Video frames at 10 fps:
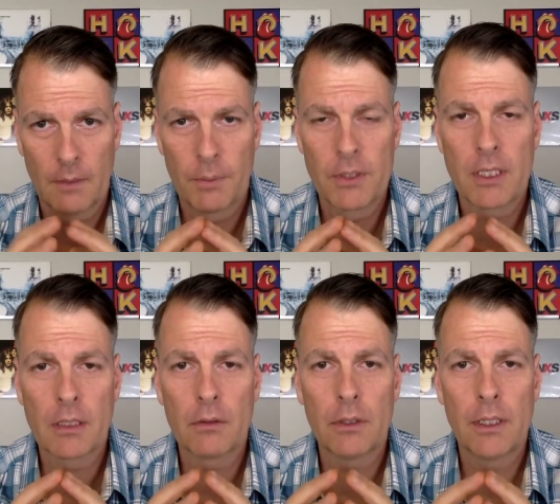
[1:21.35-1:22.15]

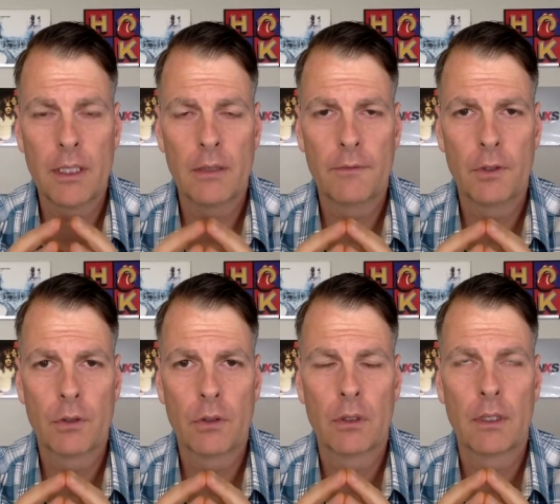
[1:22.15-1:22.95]
particularly if
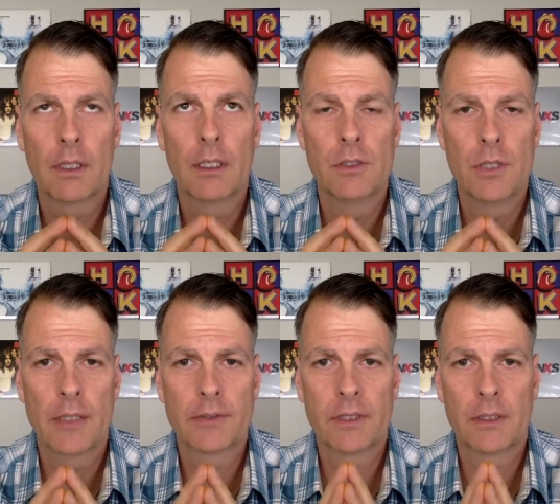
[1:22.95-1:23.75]
you're
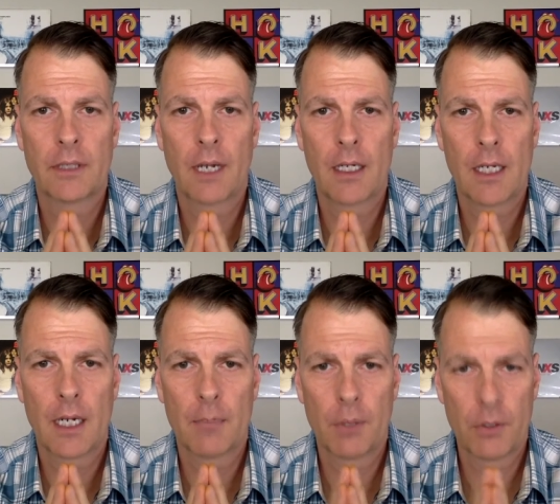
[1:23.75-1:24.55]
ingesting any kind
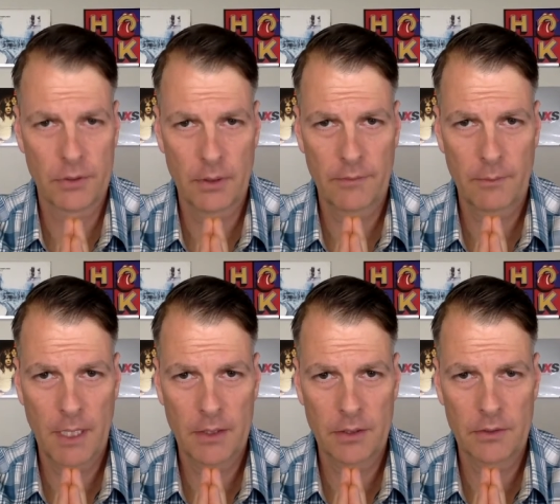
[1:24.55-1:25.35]
of personal
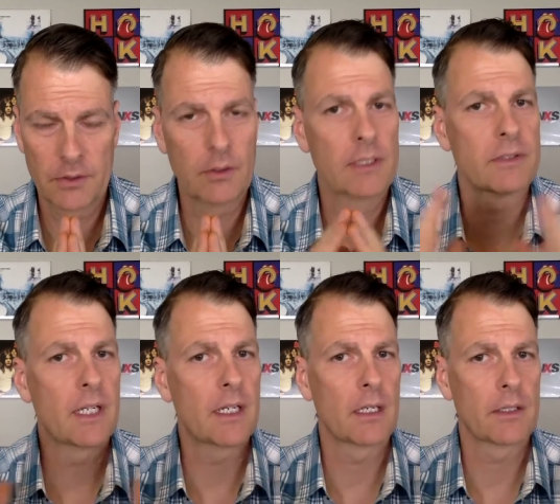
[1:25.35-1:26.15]
information. So let's
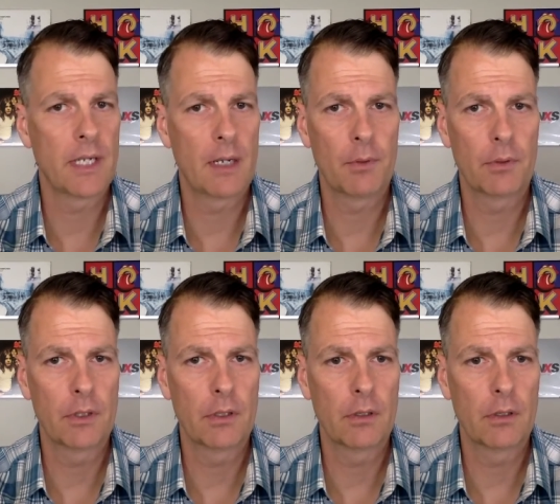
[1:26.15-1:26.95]
take an example.
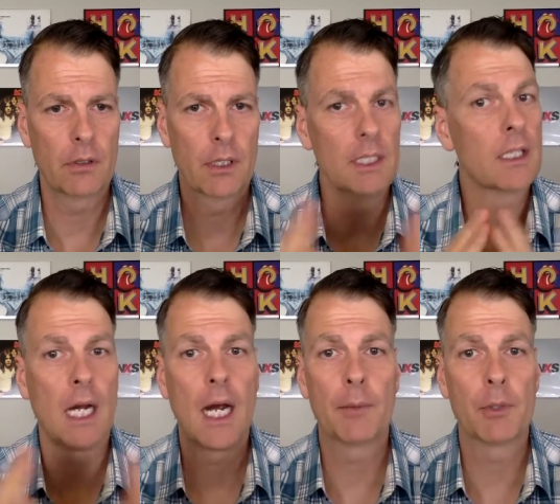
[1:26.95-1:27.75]
You're an
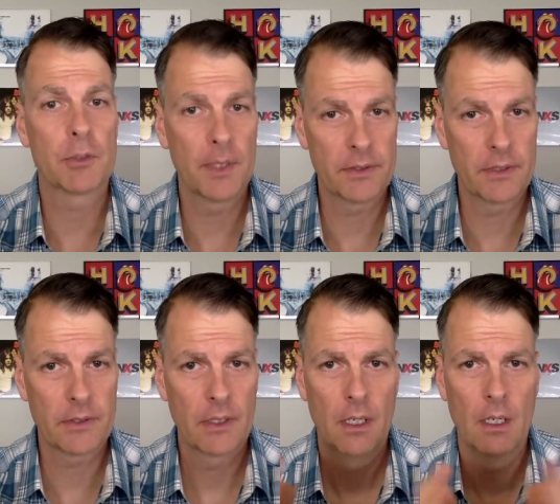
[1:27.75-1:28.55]
e-commerce
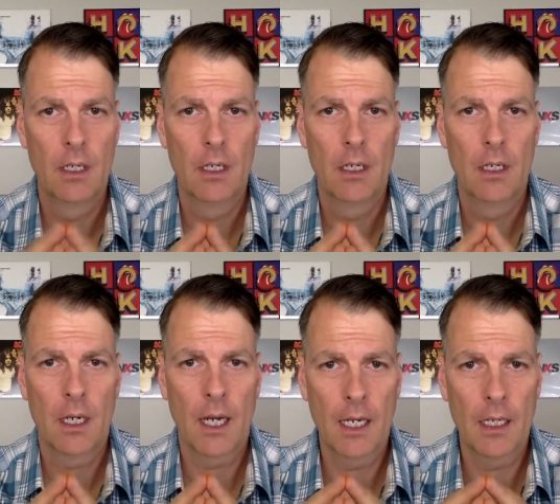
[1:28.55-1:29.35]
business
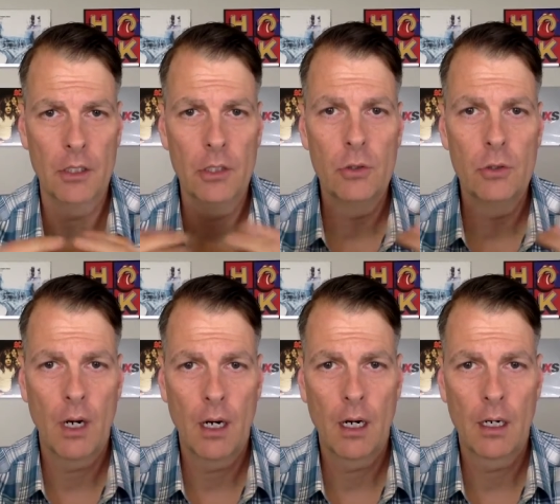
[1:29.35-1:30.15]
and you
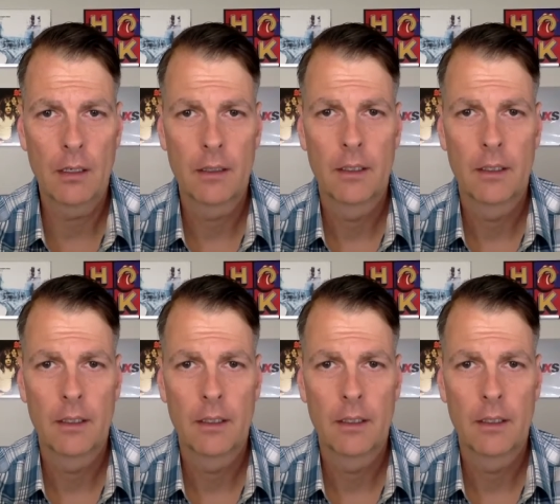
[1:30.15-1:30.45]
are